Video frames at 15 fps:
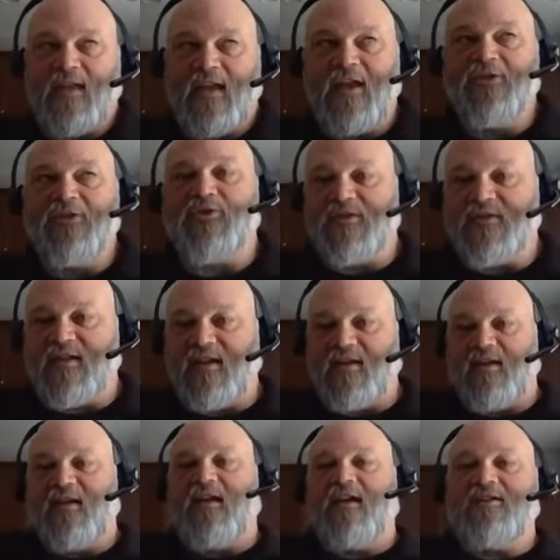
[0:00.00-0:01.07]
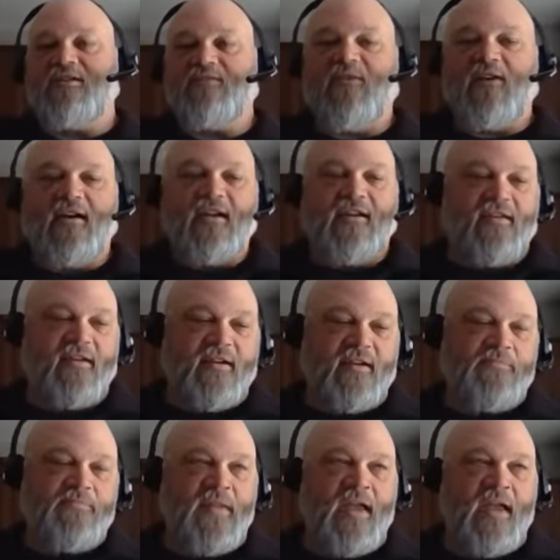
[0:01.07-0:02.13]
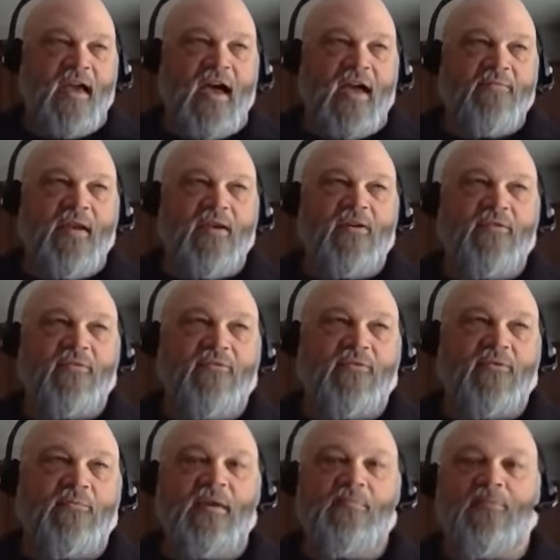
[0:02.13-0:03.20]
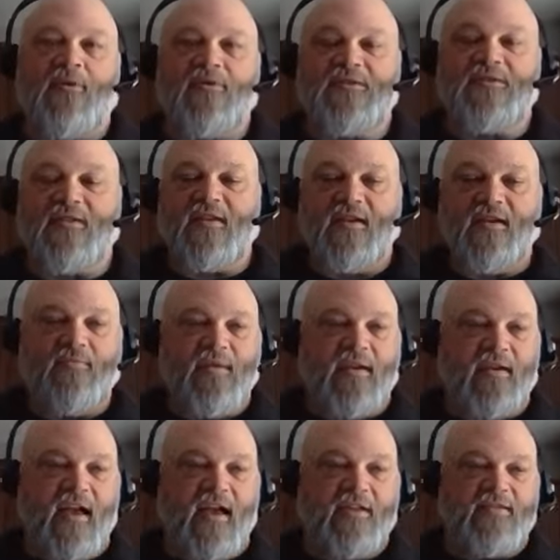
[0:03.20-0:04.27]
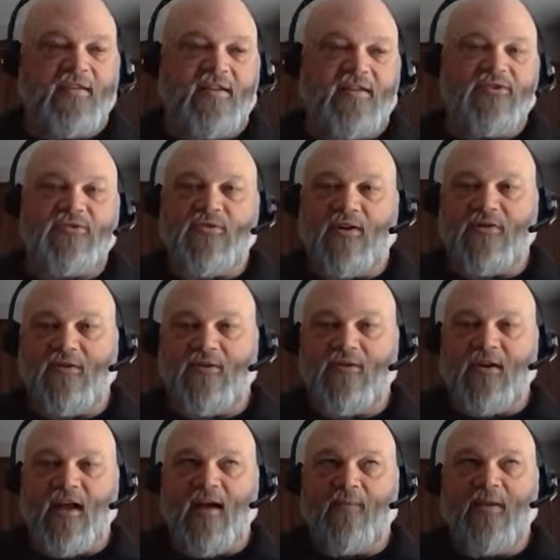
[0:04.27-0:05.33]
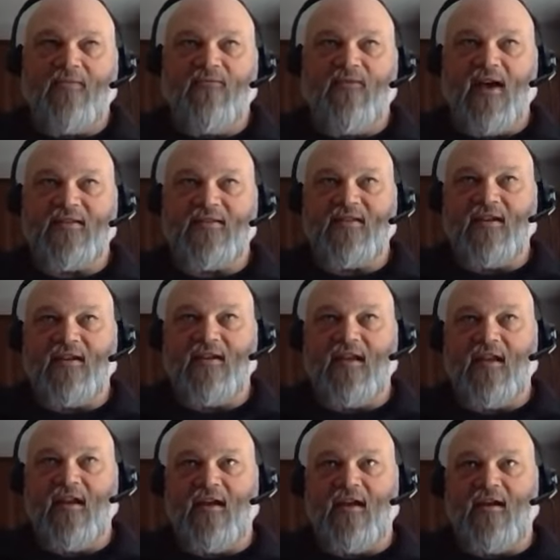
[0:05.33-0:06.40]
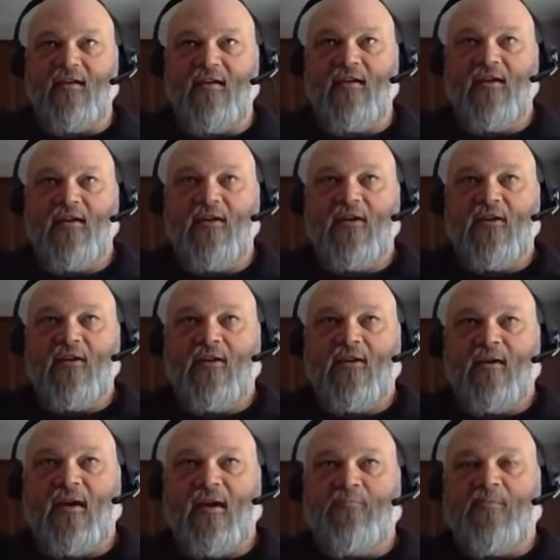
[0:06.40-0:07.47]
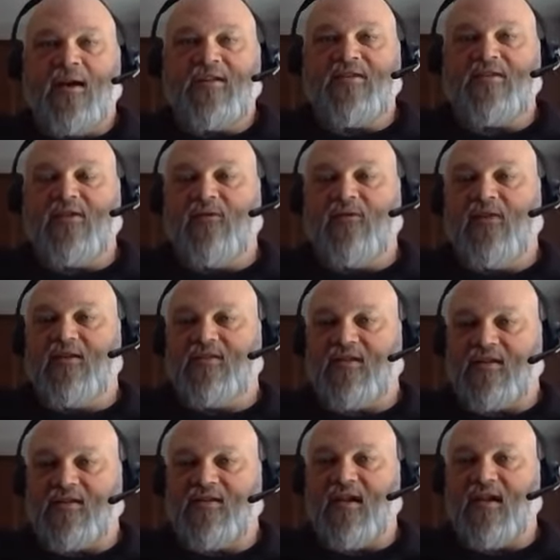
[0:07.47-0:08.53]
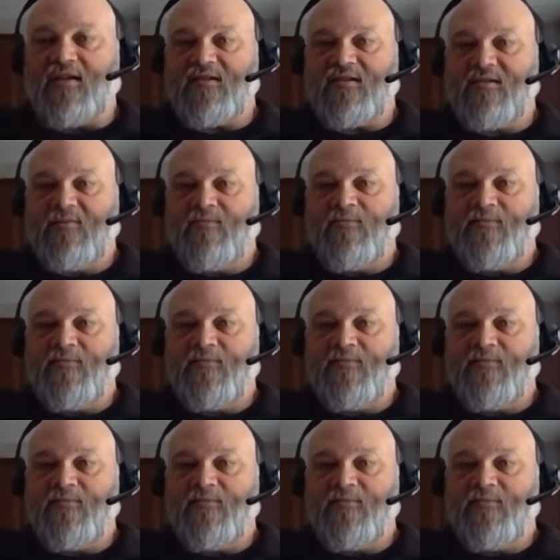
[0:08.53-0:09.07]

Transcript: interest in it, and I just find, uh, I mean, for me personally, I mean, as an instructor, I'm invested in in my students' success,